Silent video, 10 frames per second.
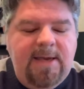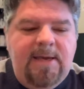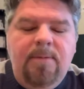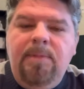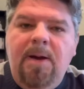
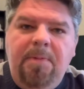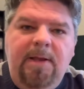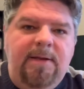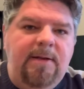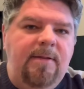him not
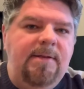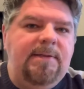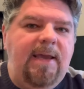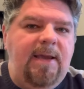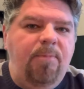playing in this
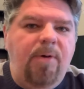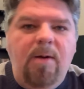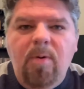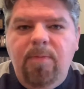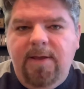game
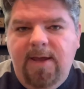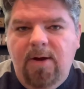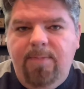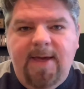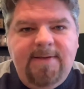probably
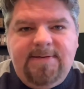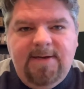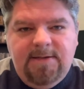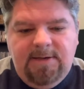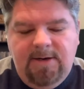helped that
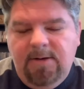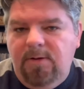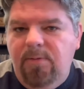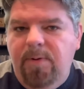secondary a little